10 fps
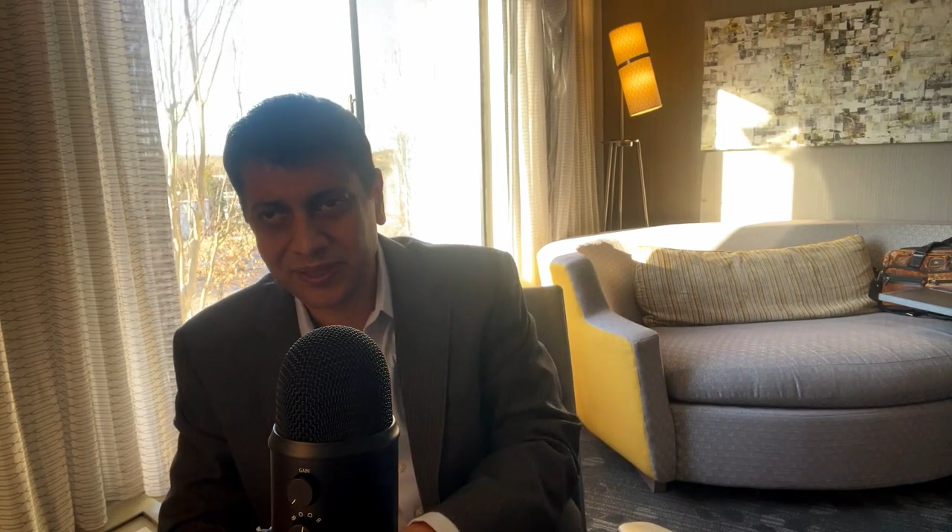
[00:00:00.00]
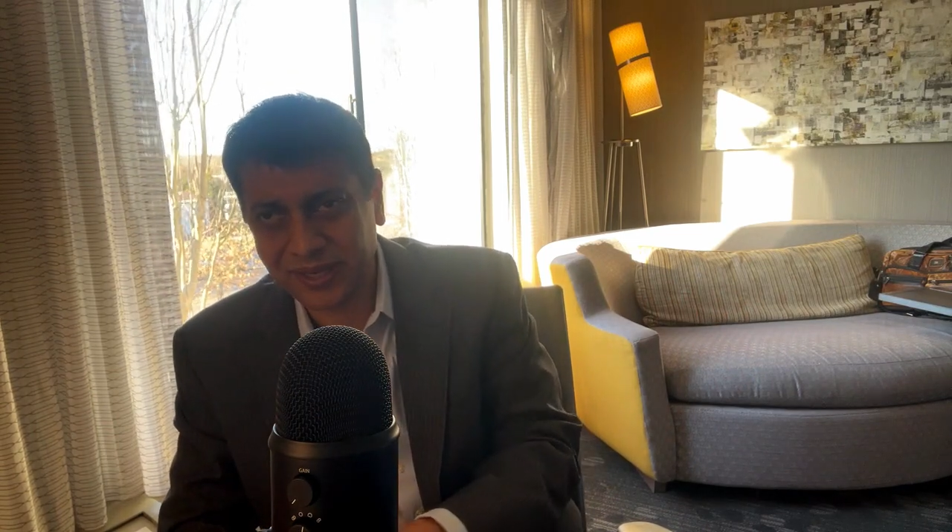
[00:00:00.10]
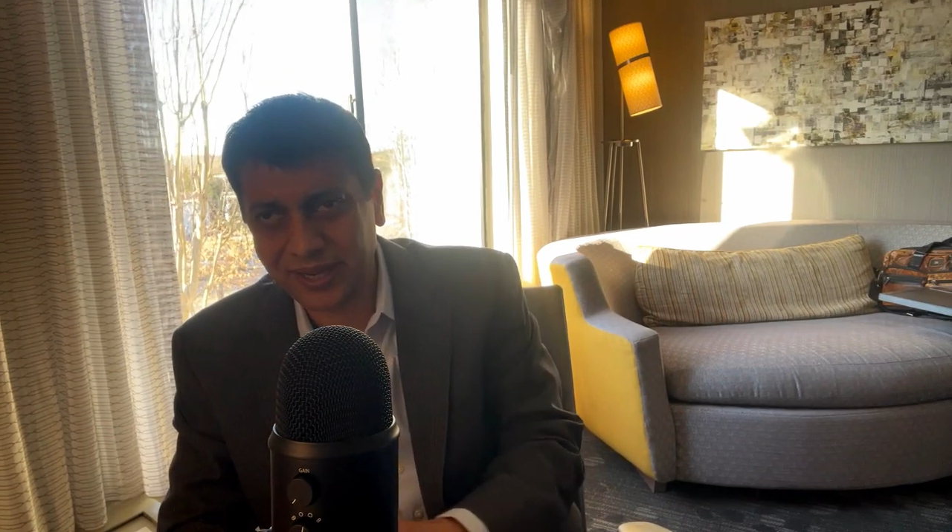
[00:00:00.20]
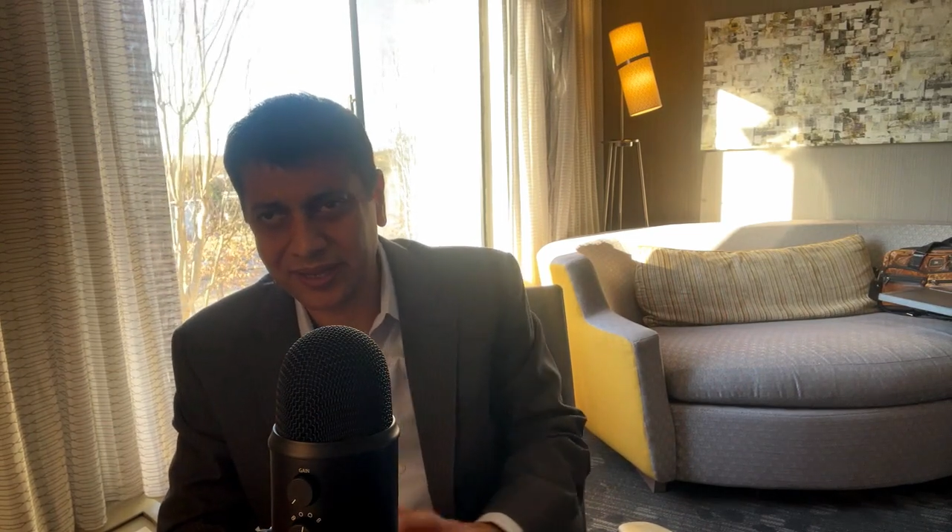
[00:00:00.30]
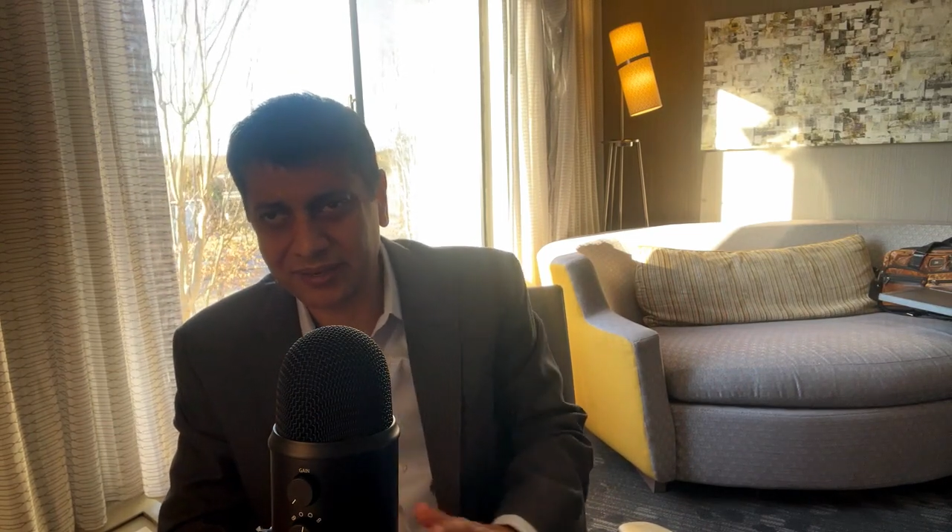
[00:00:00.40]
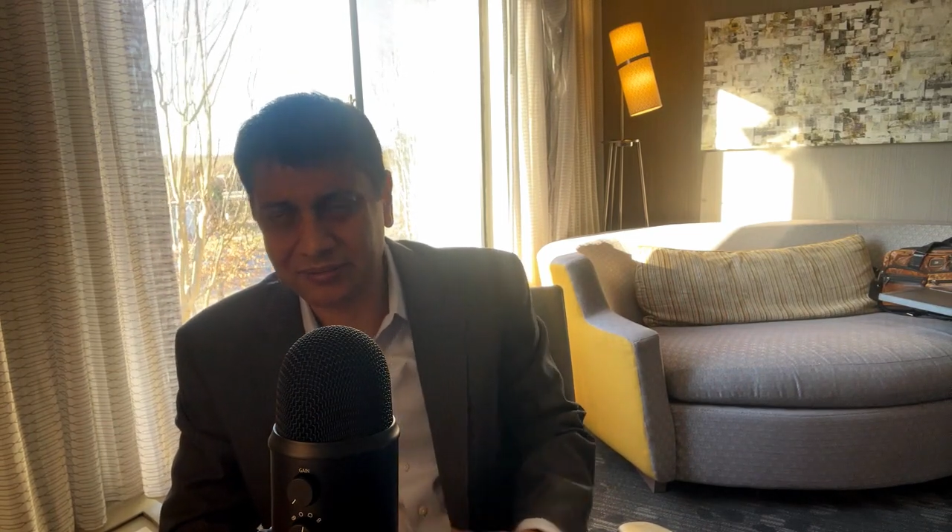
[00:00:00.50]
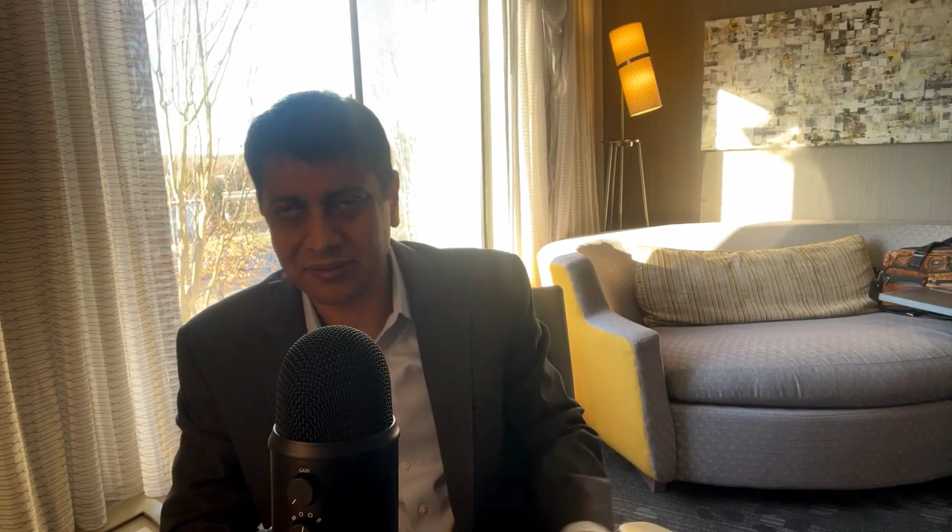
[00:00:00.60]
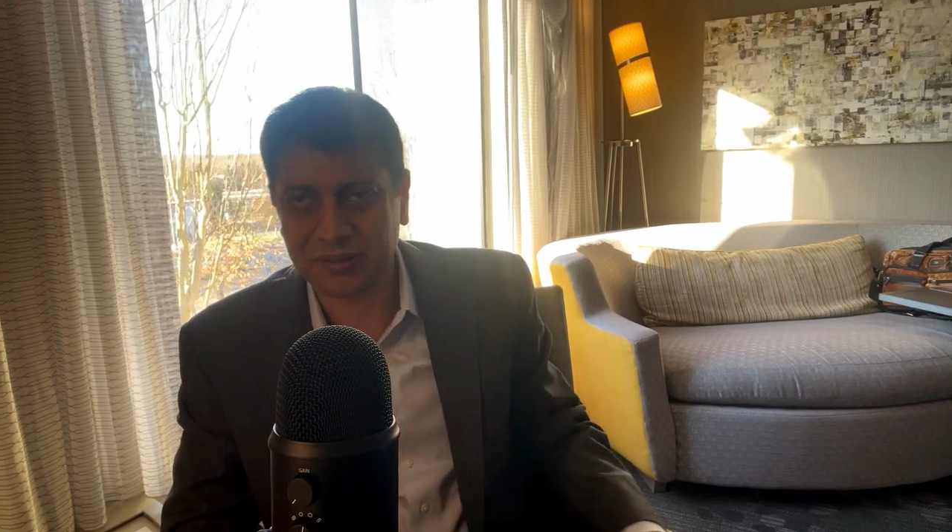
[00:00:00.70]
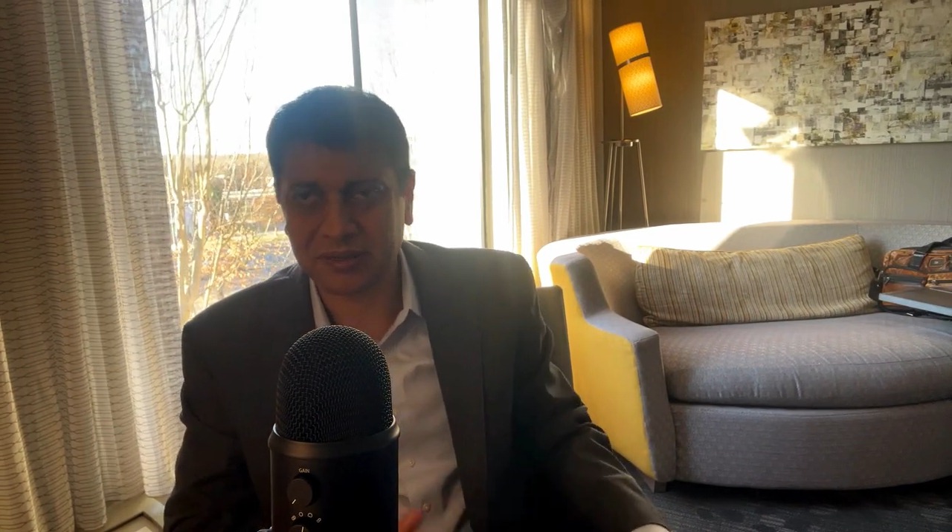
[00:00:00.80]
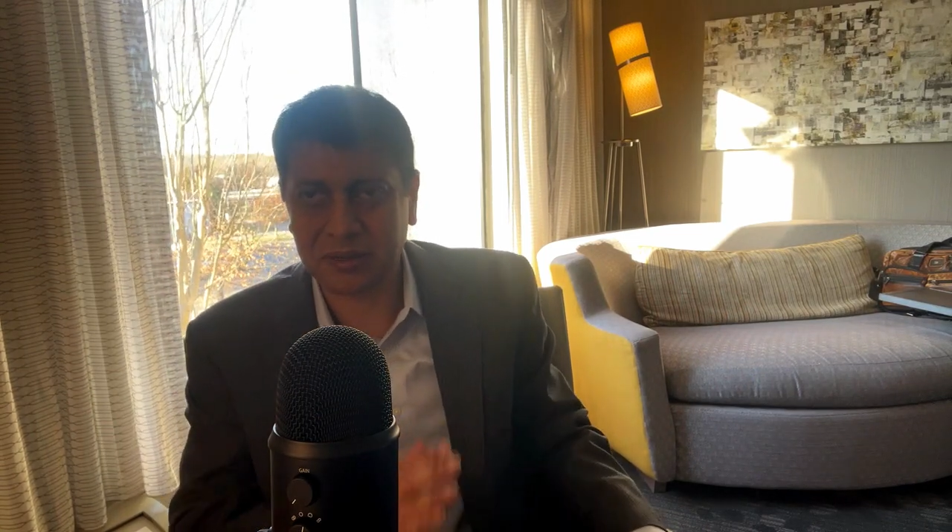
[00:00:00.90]
and
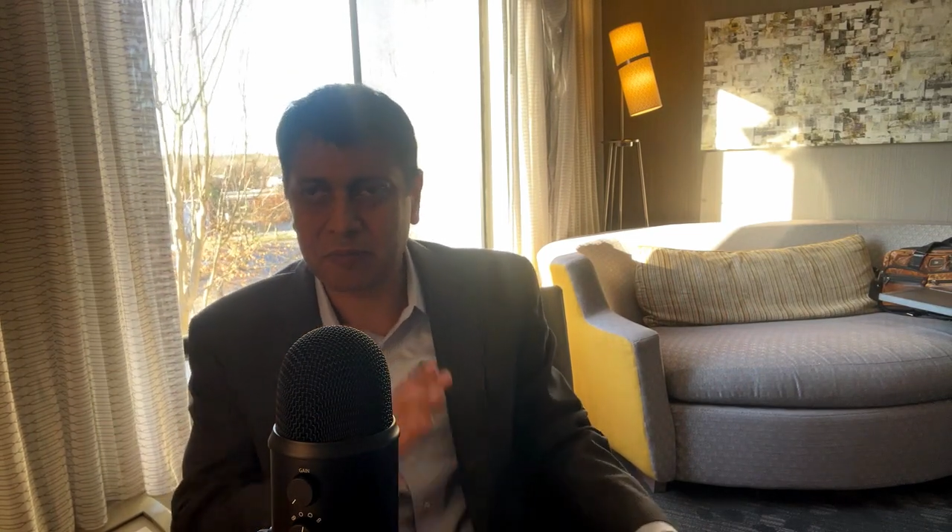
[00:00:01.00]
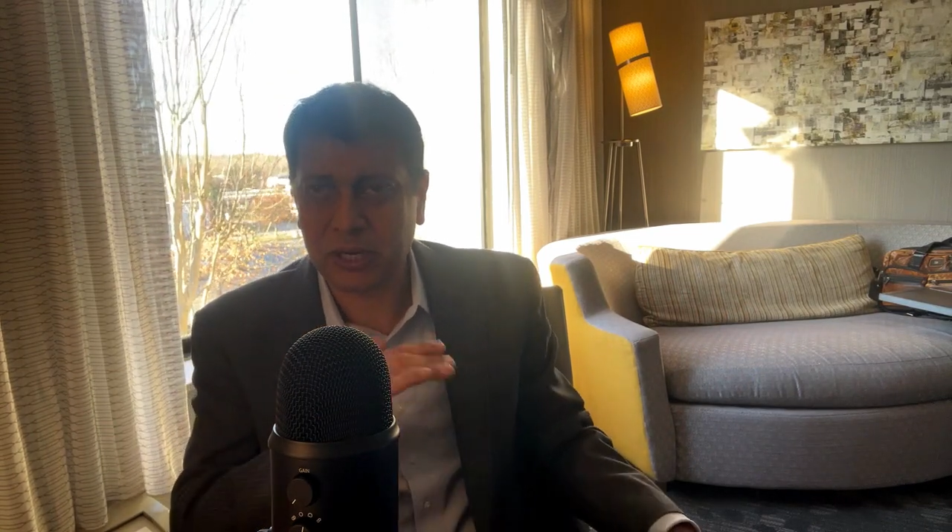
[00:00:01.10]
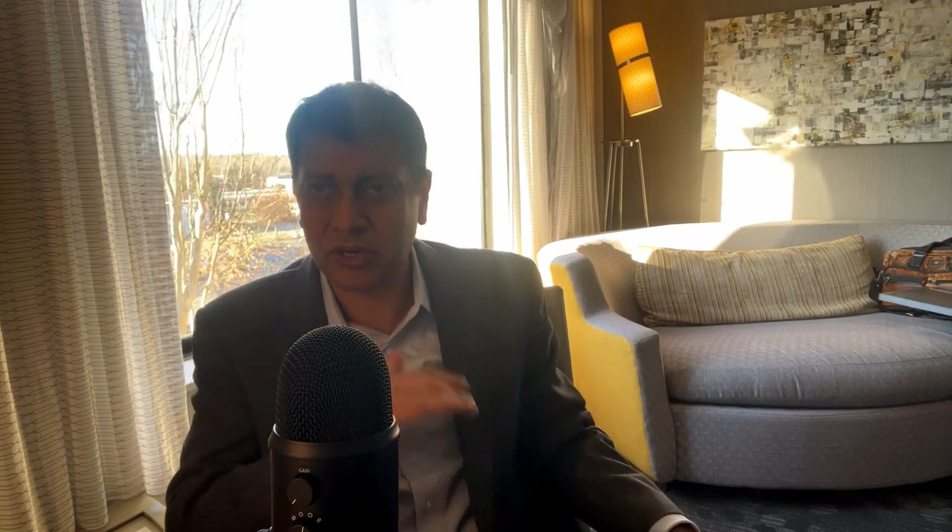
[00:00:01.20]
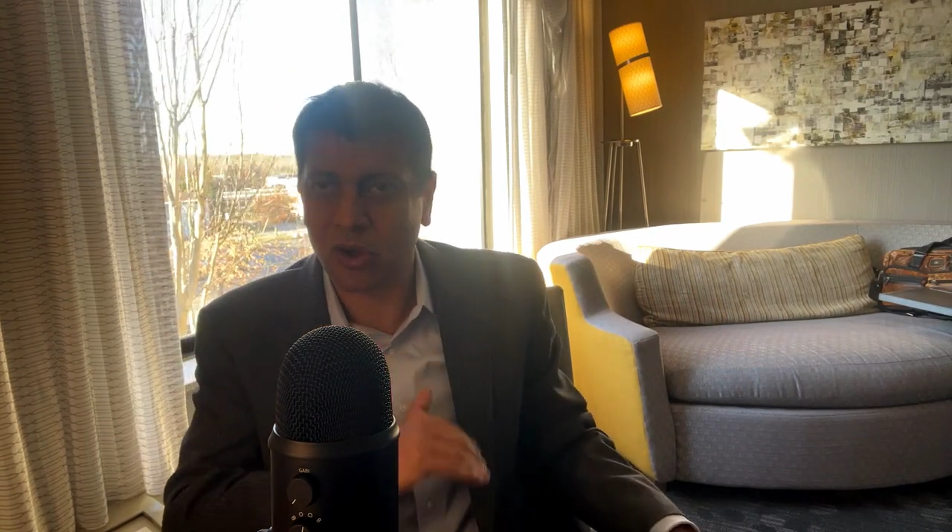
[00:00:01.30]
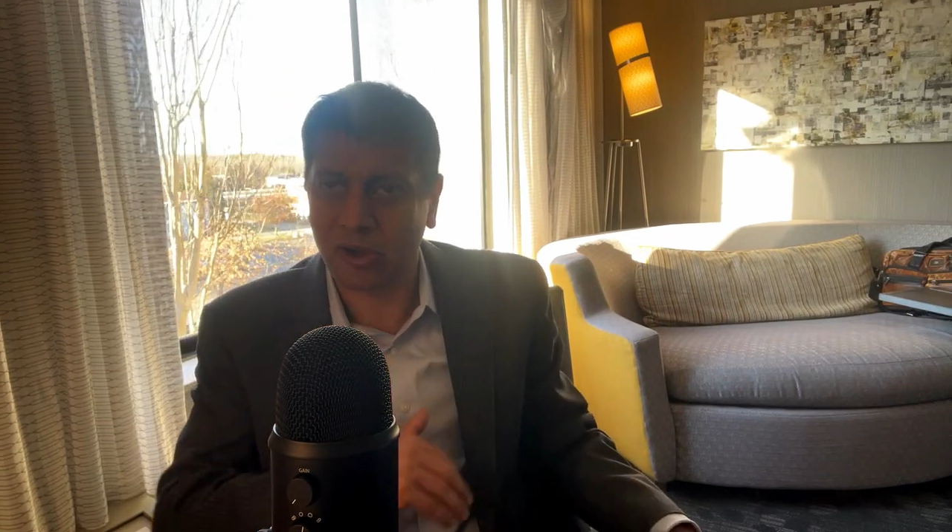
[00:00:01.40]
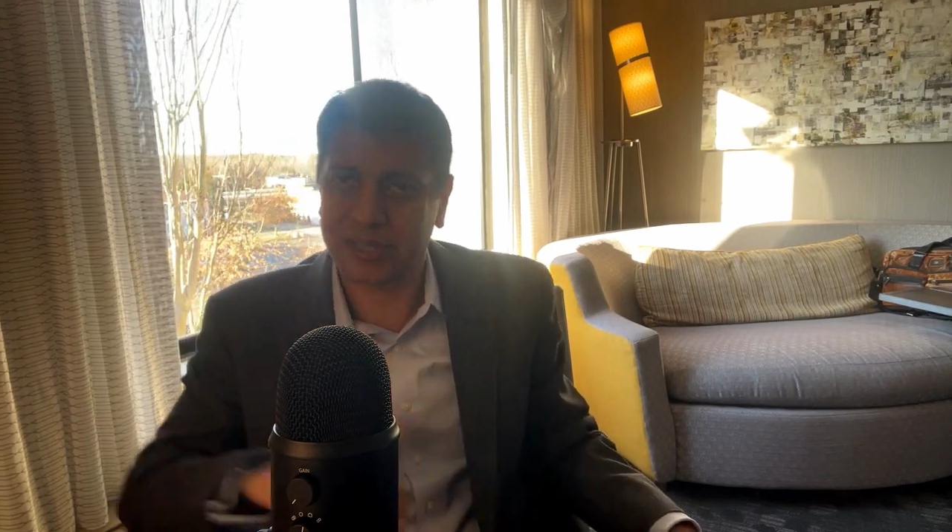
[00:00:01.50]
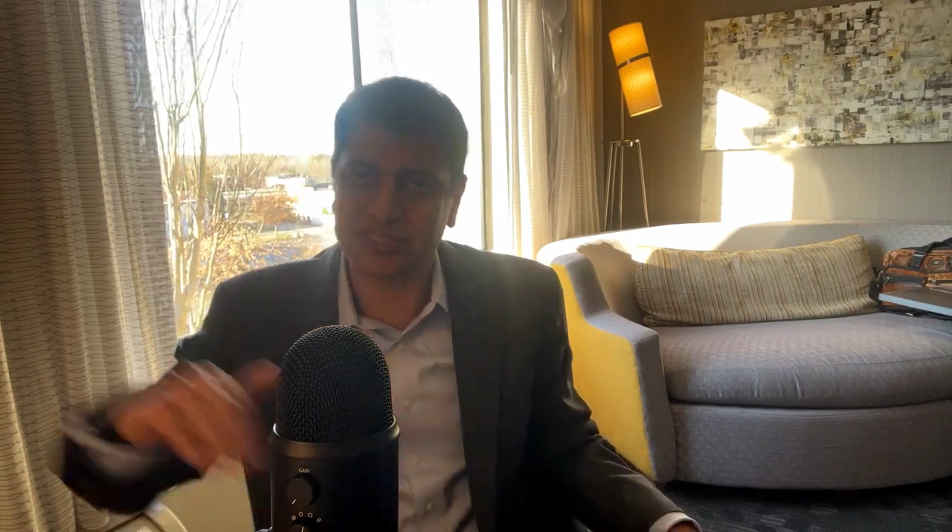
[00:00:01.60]
a complete hockey